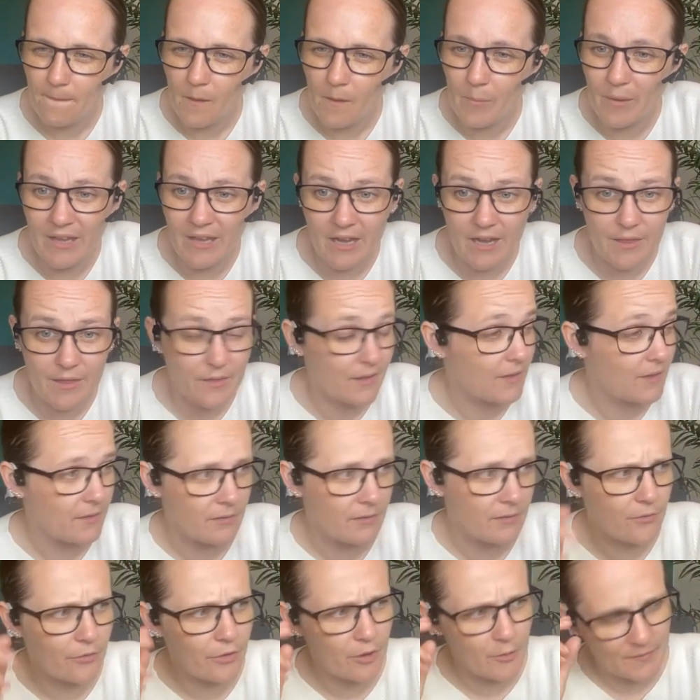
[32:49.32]
But yeah, I
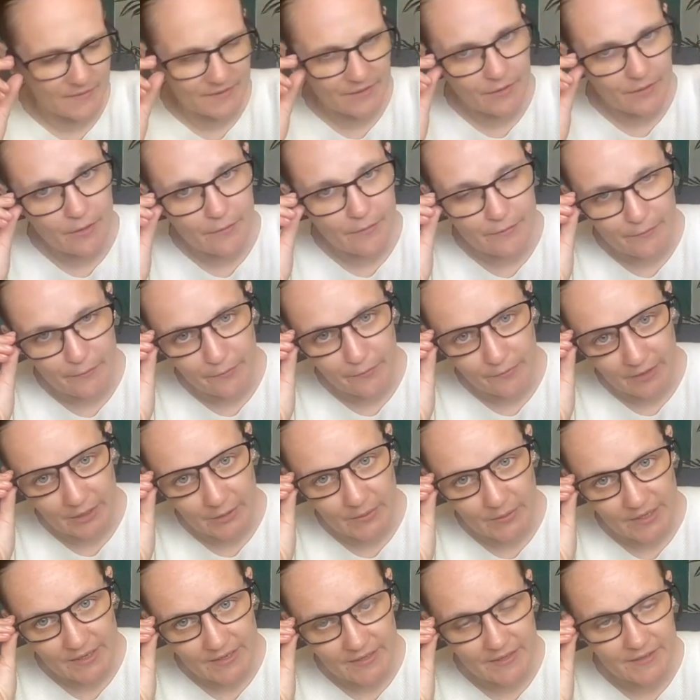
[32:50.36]
think groups are often
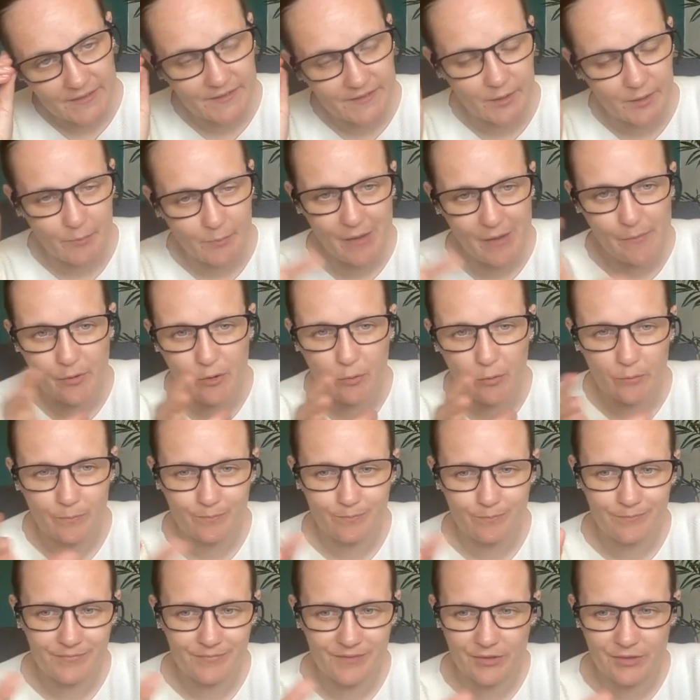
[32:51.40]
fluid. So
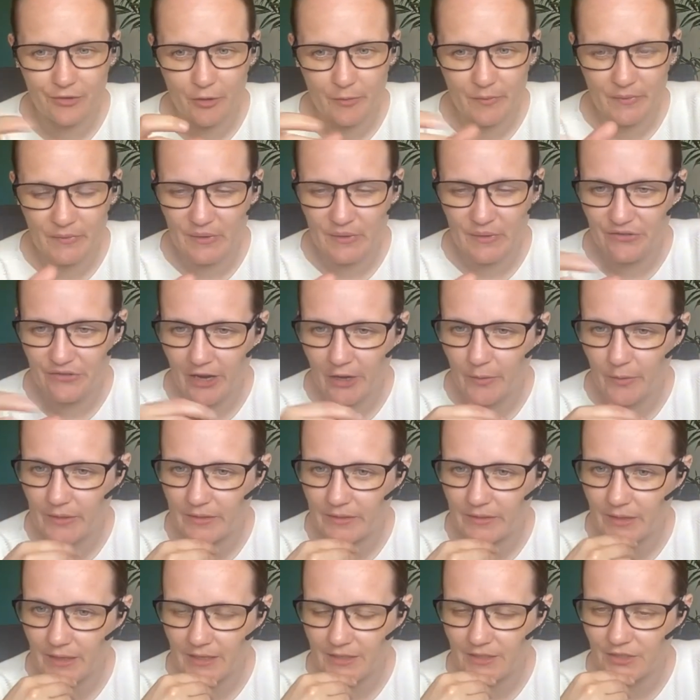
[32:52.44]
groups will grow
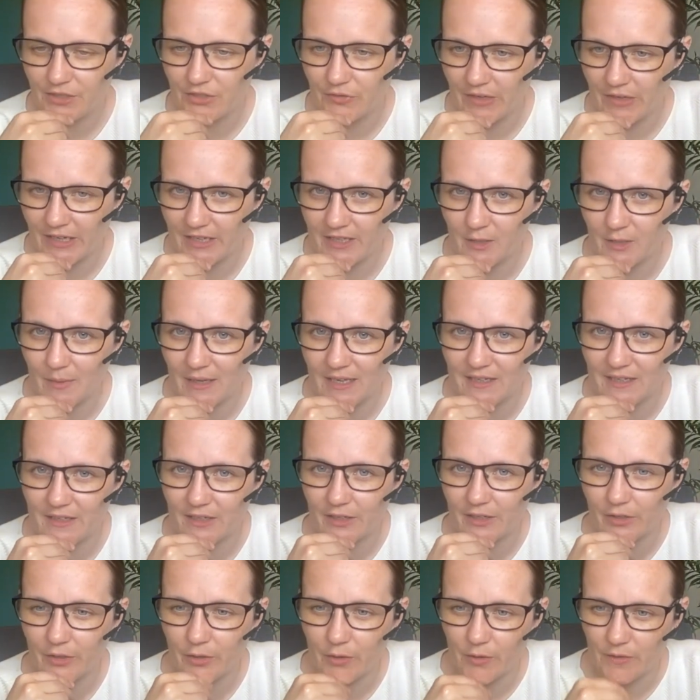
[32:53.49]
and shrink
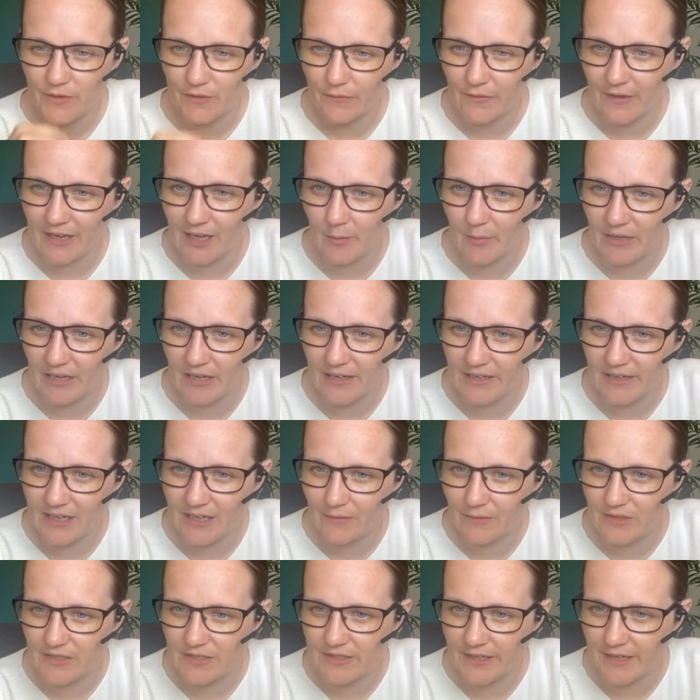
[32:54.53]
depending on who's available at a
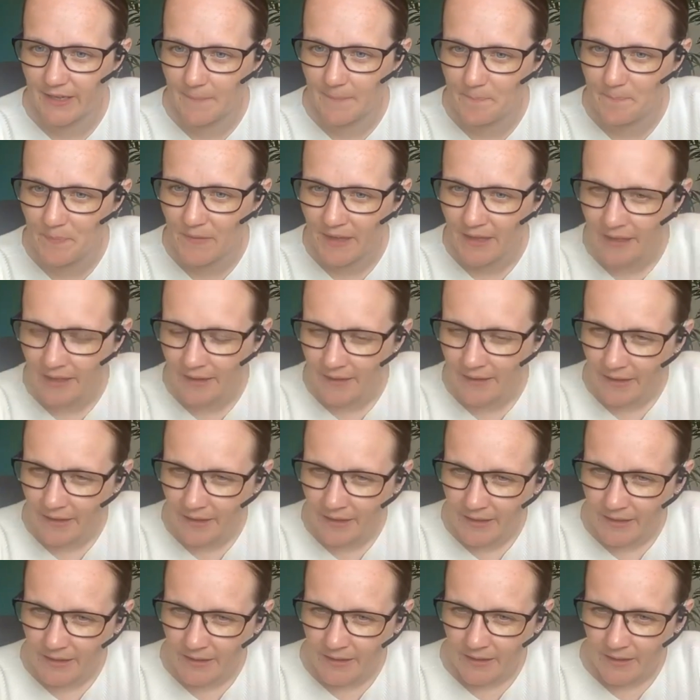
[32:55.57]
given time.
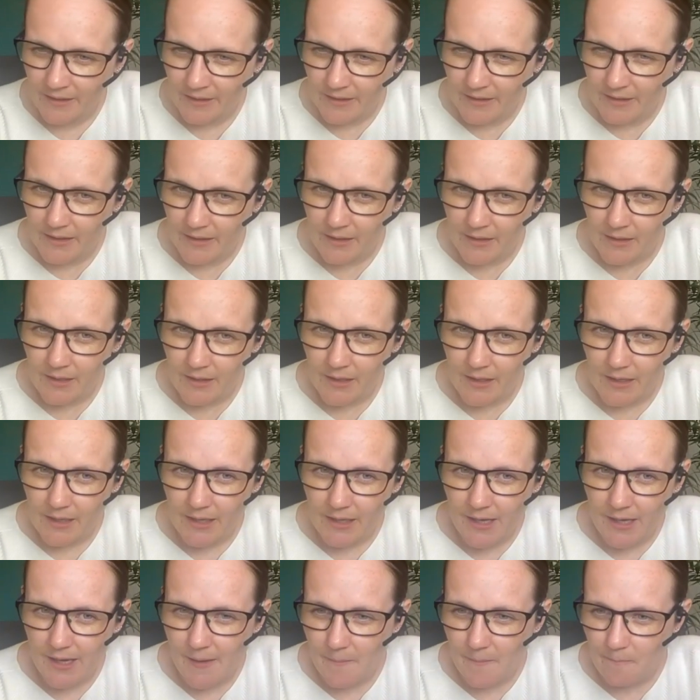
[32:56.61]

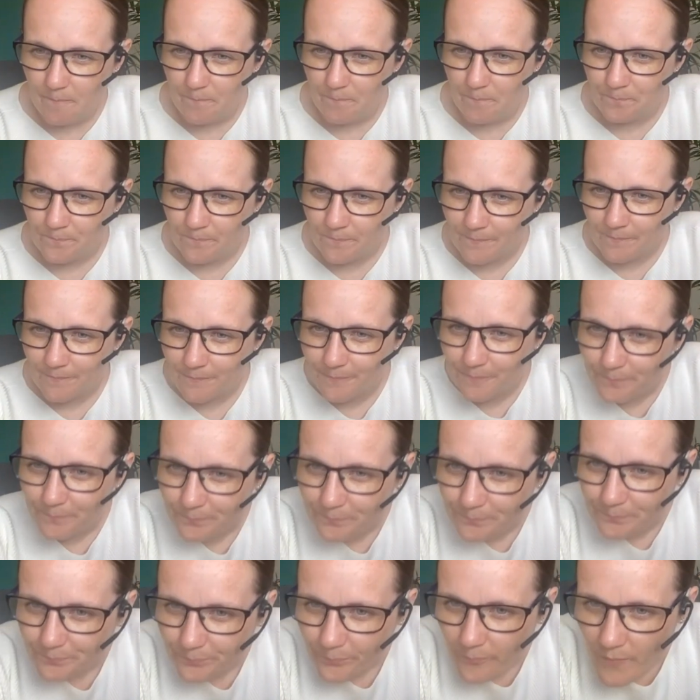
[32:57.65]
And
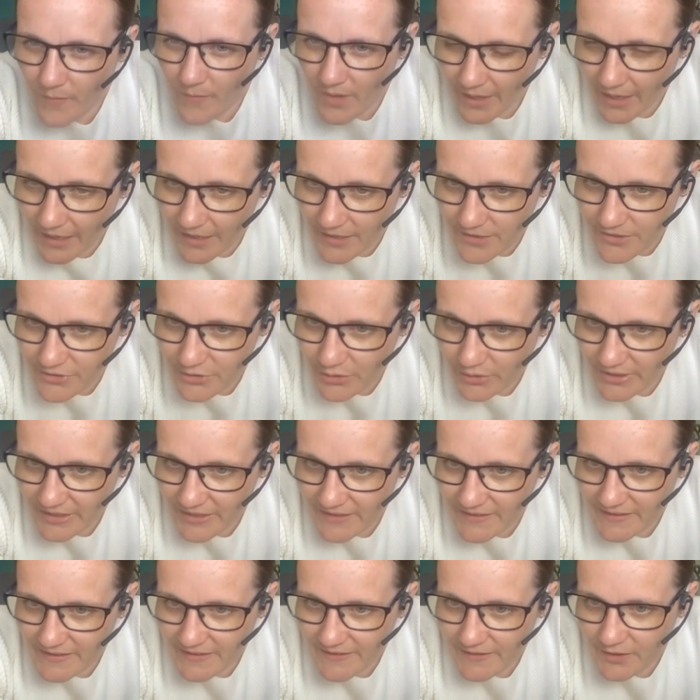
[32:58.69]

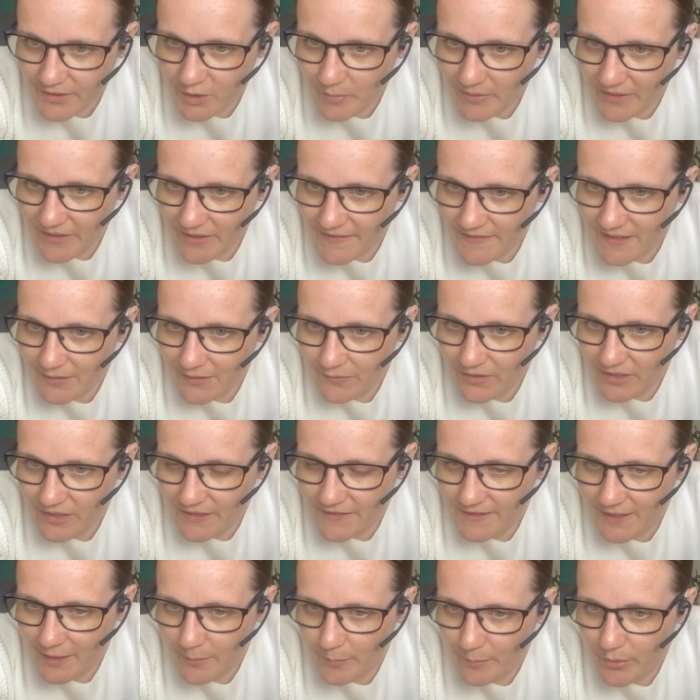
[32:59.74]
Julia says, could you please give an
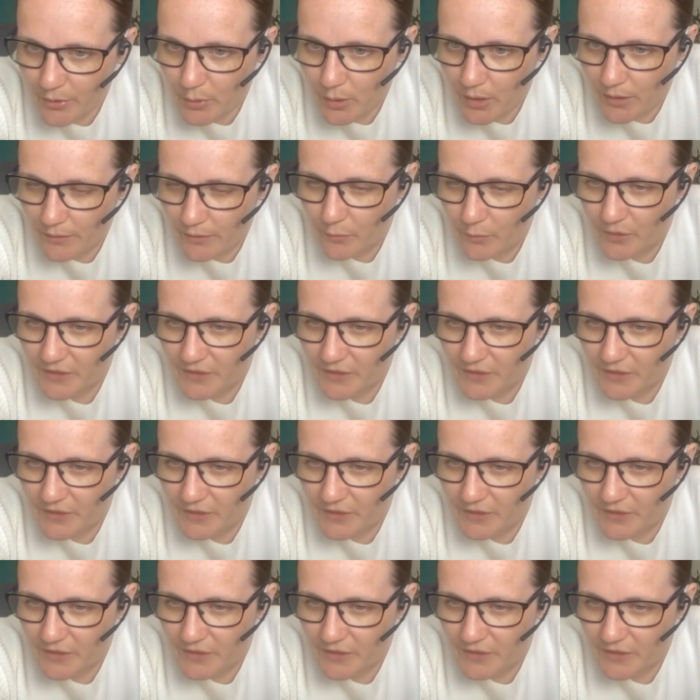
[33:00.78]
example of